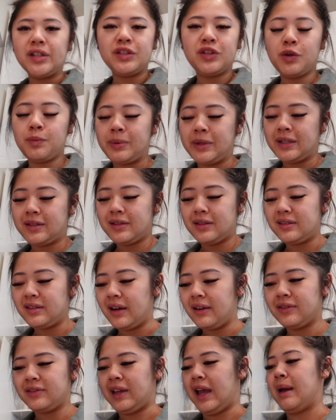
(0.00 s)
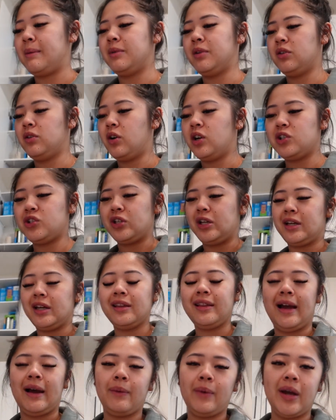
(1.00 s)
to 2 pieces of salmon or chicken.
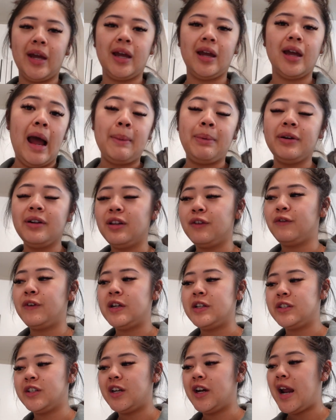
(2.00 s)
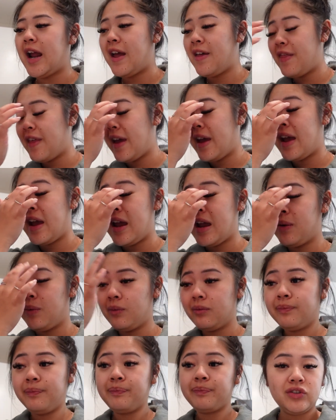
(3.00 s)
That way I put it in the freezer and
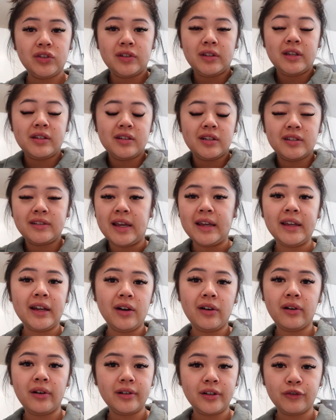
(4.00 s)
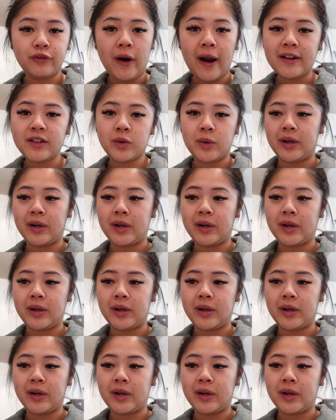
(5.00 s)
then it's just easy to take out and defrost